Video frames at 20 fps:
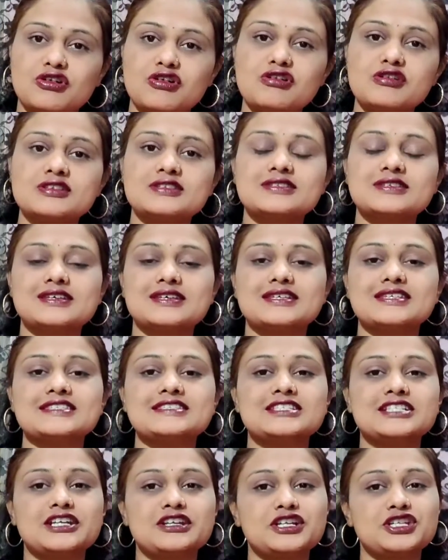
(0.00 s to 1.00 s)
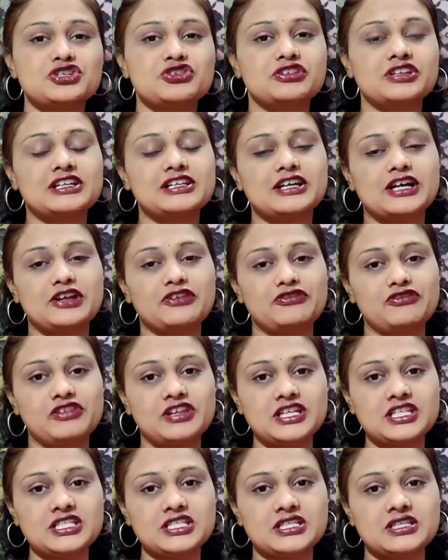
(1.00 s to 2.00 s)
cause is territorial
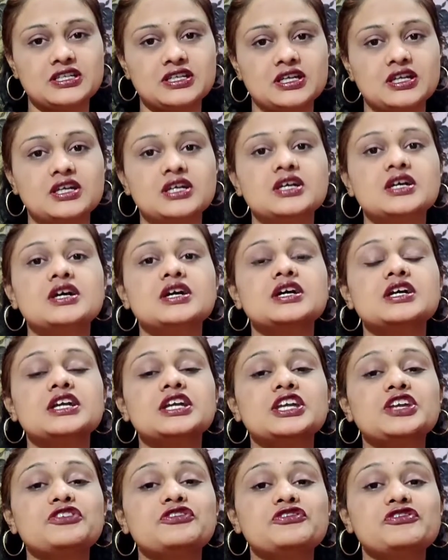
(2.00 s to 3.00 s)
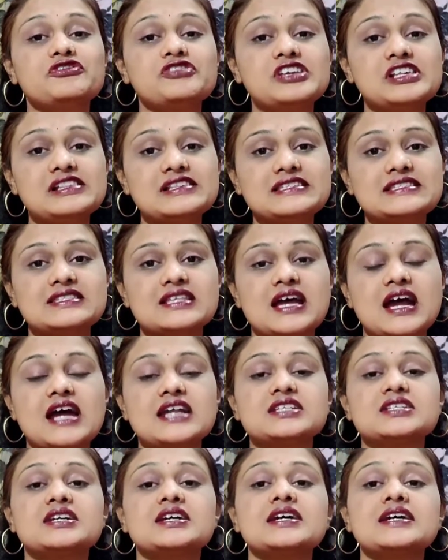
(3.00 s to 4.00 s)
conflict. He feels
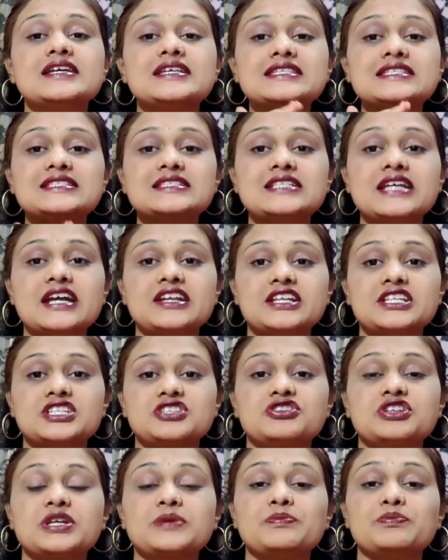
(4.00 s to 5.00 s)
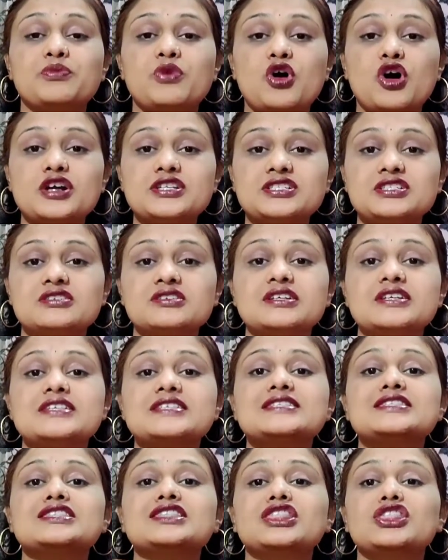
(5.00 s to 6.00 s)
that his territory border
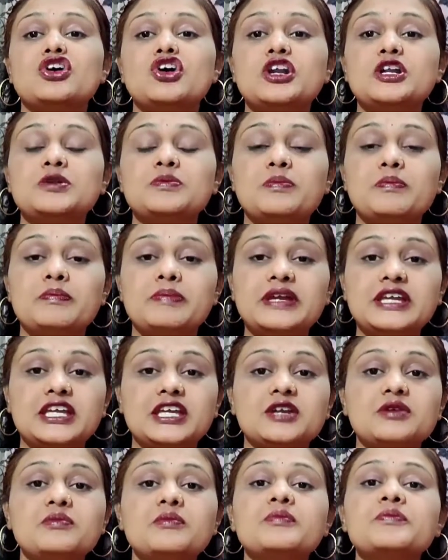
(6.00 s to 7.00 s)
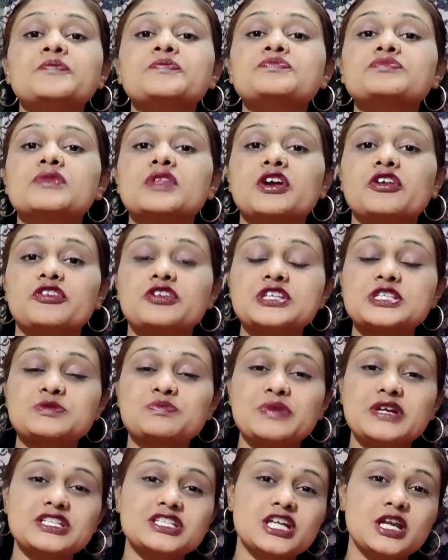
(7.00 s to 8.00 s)
is not being
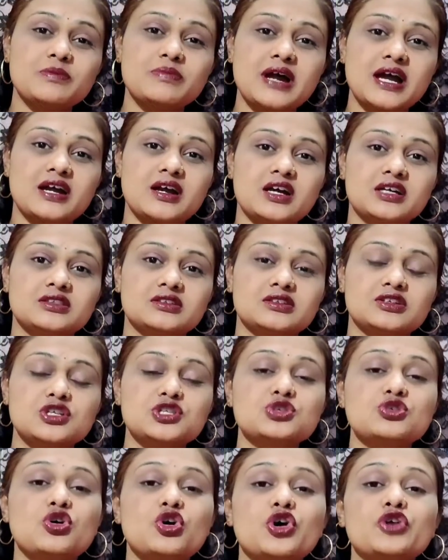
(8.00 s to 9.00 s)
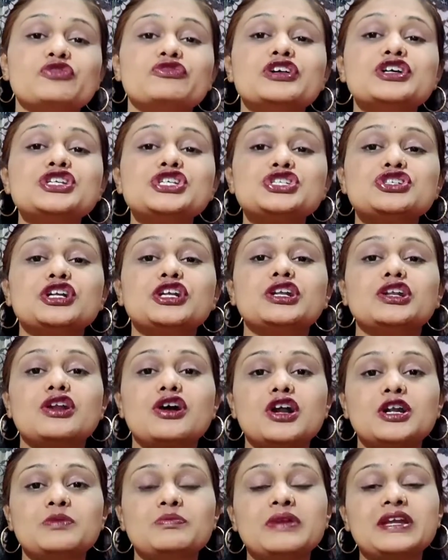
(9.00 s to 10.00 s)
respected by others, or one should
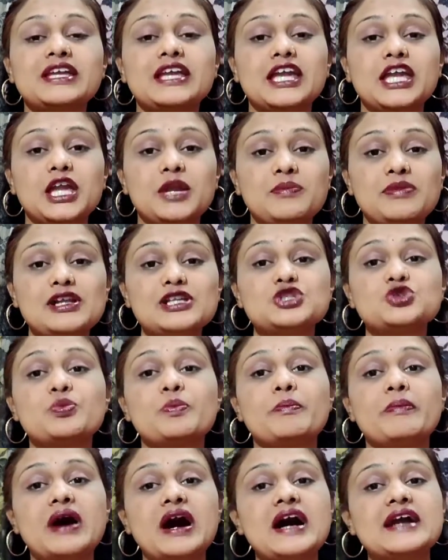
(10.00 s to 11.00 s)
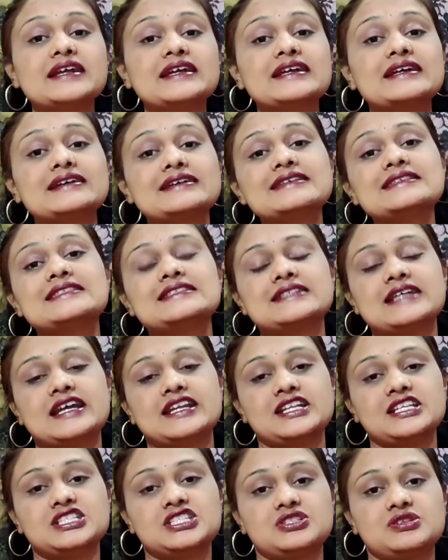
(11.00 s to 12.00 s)
not be able to mark his
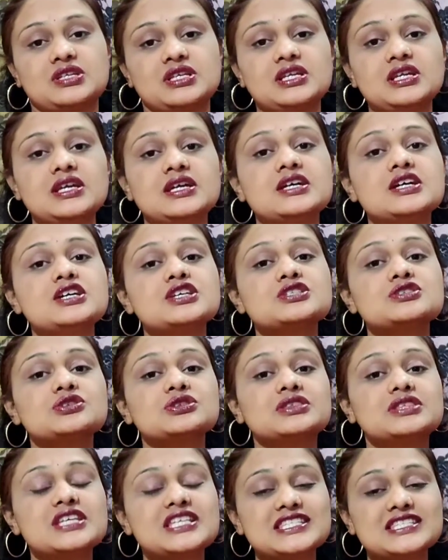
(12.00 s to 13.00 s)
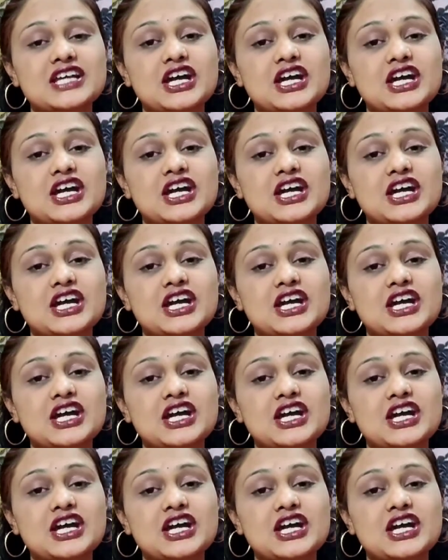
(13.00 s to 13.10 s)
territory. So this